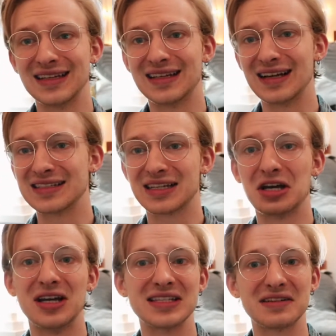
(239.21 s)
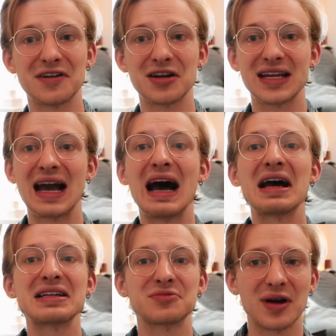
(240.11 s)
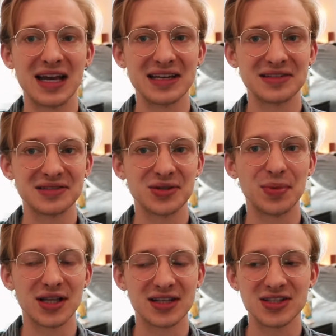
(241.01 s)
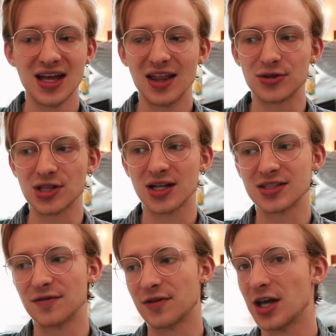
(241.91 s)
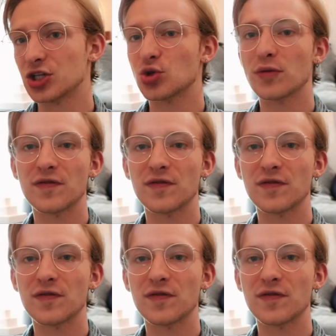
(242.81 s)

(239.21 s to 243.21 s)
is a very kind way to put it. There's lots of short